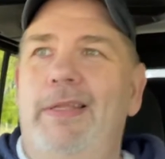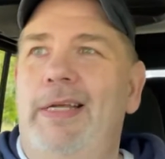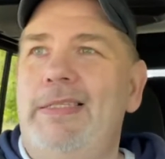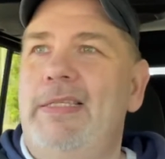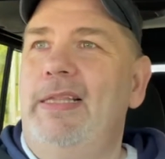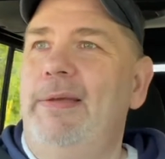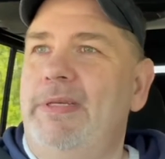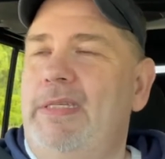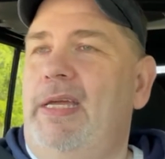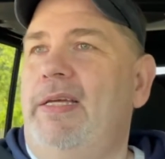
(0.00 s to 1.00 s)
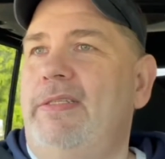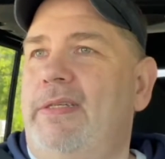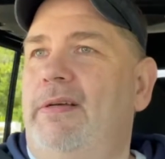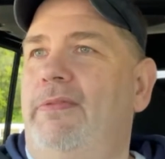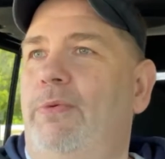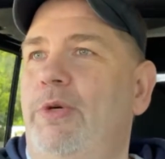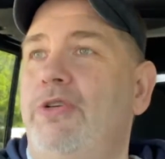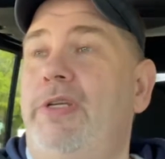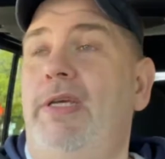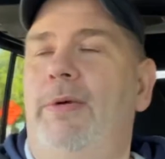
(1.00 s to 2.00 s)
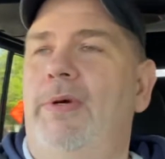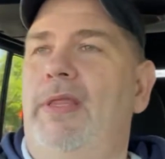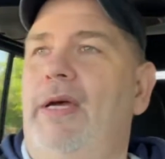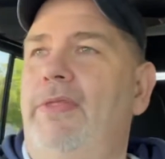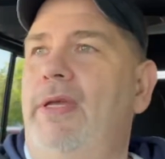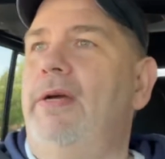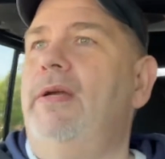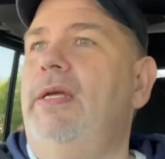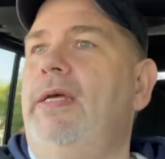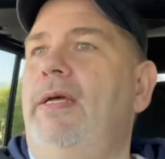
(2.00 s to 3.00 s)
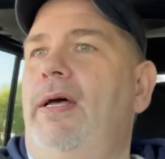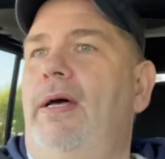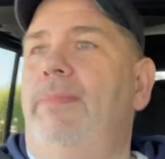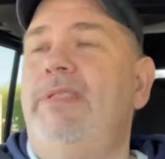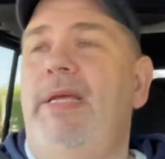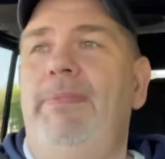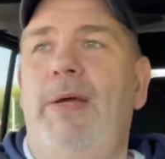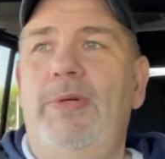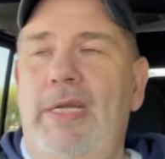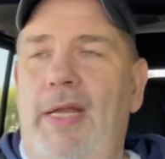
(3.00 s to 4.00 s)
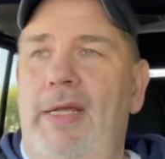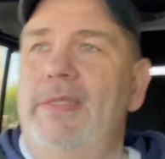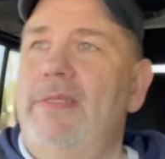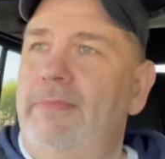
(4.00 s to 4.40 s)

that's the litmus test of what you're dealing with out there. Um, same thing with tenants.